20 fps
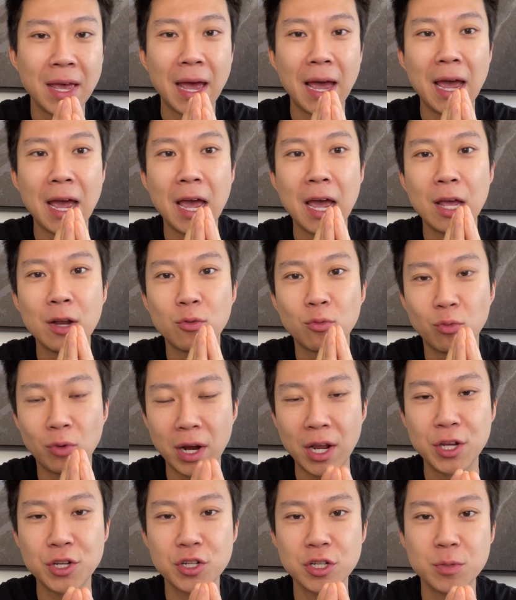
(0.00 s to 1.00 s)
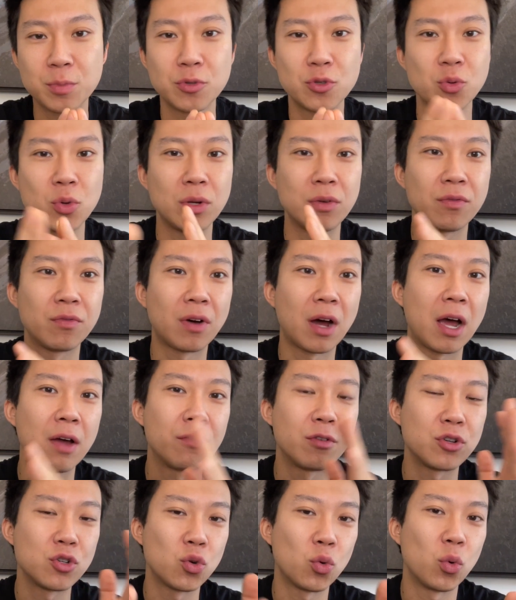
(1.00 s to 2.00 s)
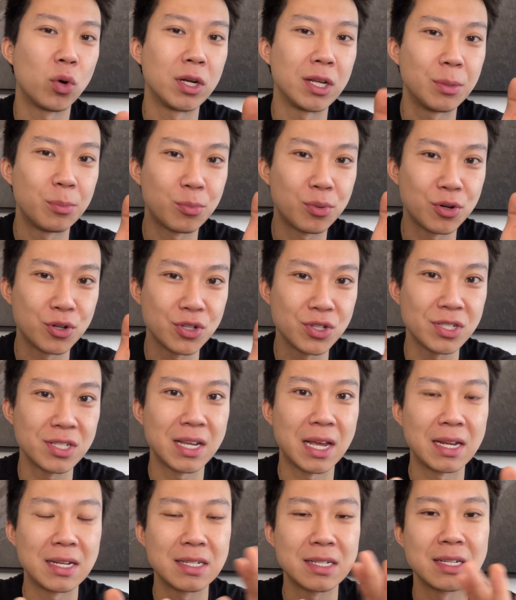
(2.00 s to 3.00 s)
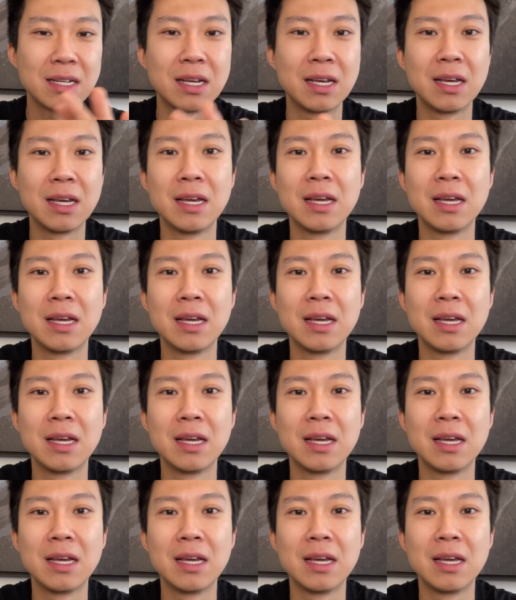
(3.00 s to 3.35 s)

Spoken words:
and ranges between 5 or 20%.